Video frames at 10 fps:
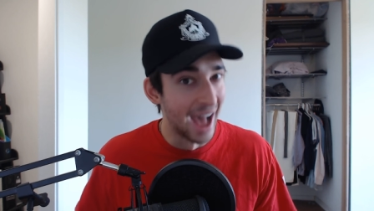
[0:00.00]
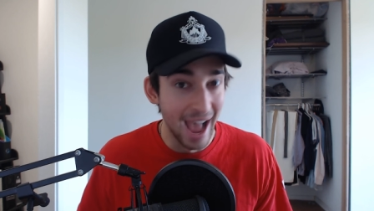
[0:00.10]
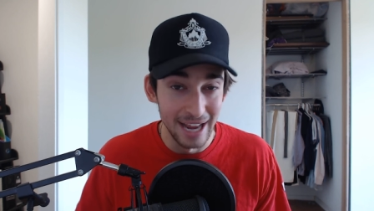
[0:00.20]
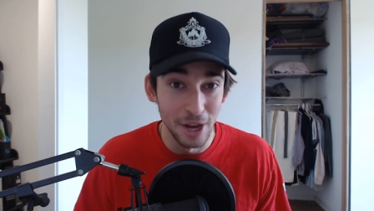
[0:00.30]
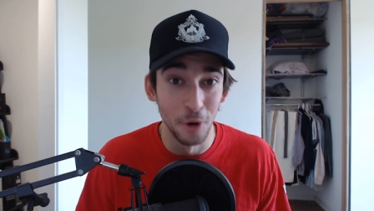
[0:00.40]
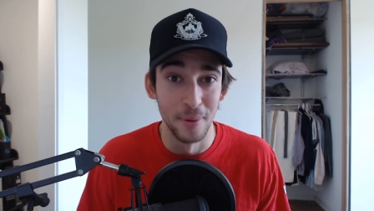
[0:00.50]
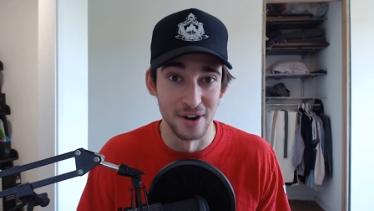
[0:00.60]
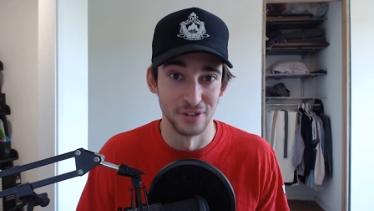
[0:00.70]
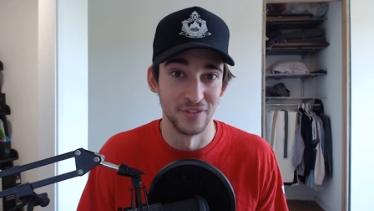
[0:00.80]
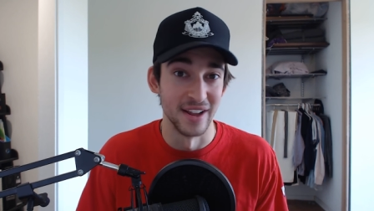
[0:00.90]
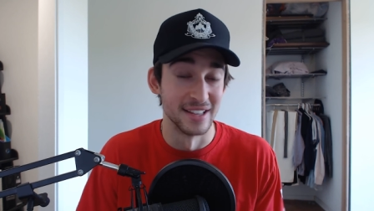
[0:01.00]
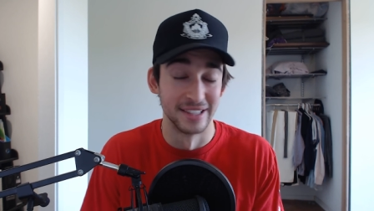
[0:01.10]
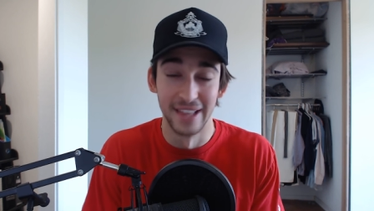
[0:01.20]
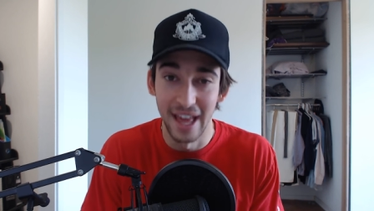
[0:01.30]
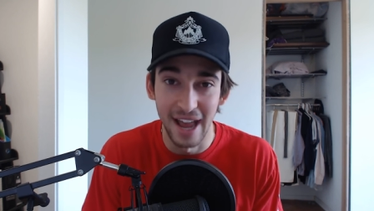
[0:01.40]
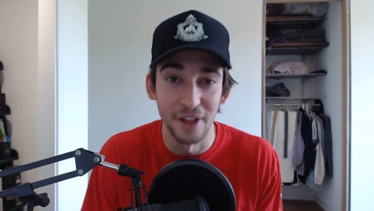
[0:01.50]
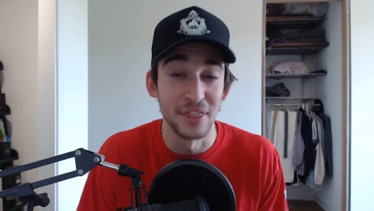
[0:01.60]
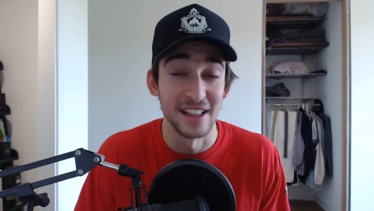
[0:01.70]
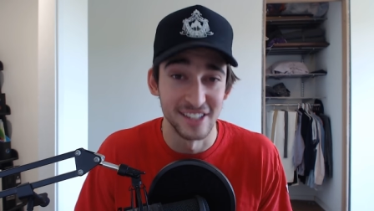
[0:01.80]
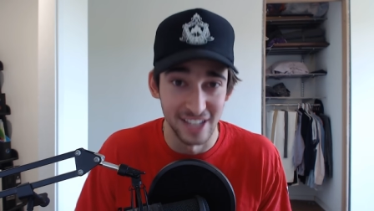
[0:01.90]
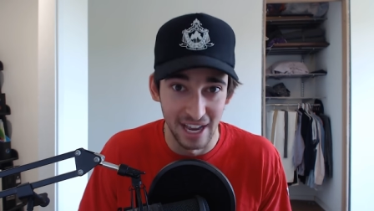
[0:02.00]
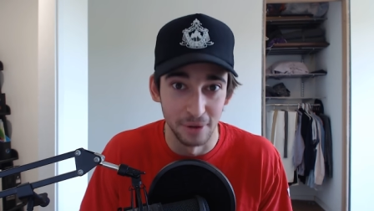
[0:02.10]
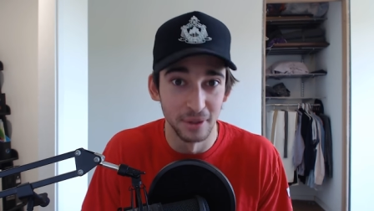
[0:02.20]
I know Bears fans, let out that sigh of